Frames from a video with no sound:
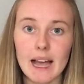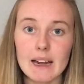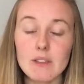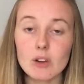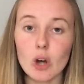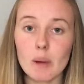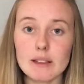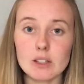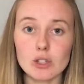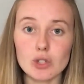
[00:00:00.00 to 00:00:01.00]
and in the
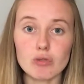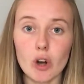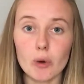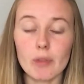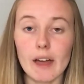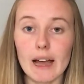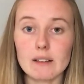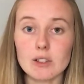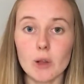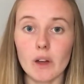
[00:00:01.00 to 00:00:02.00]
comments I just wrote that
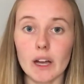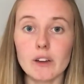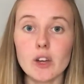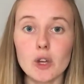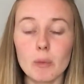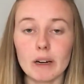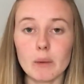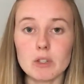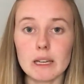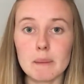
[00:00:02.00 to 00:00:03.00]
so that I knew when I
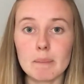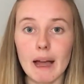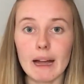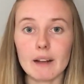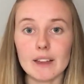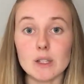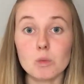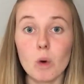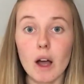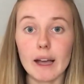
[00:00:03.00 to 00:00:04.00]
was looking back
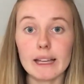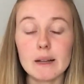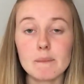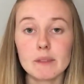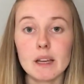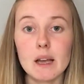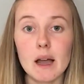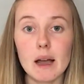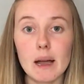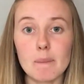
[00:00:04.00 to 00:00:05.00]
that's why
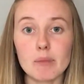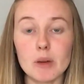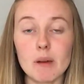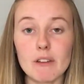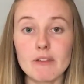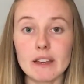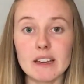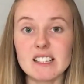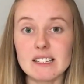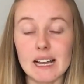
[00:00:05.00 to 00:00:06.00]
that my
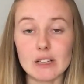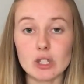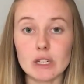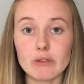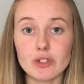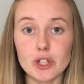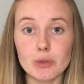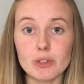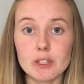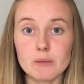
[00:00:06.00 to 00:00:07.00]
fear didn't actually
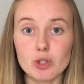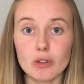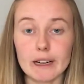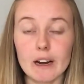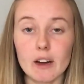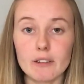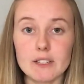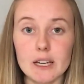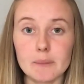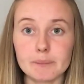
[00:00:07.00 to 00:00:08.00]
reduce during and
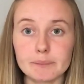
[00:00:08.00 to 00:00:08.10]
after.